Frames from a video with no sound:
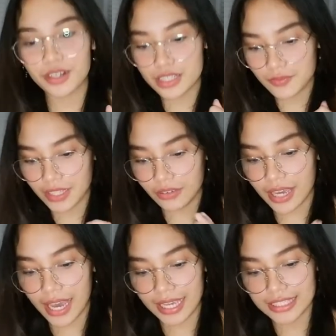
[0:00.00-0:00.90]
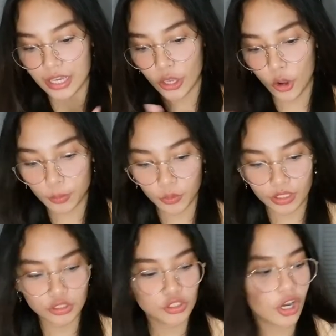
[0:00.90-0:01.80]
for this video, guys. I hope you
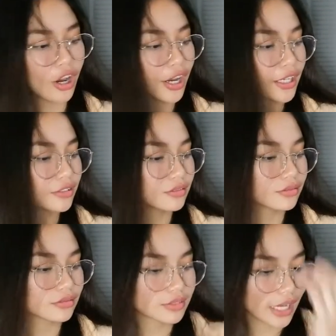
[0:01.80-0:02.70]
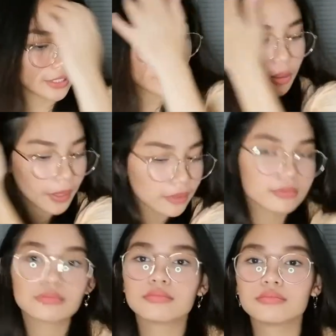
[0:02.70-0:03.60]
enjoyed. Kahit
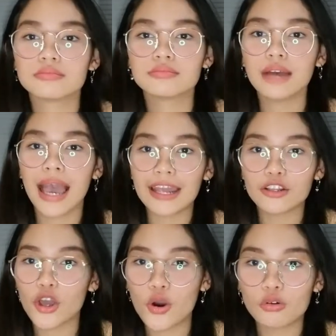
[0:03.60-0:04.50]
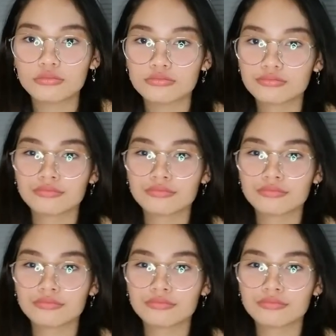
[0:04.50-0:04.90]
sobrang, I don't know.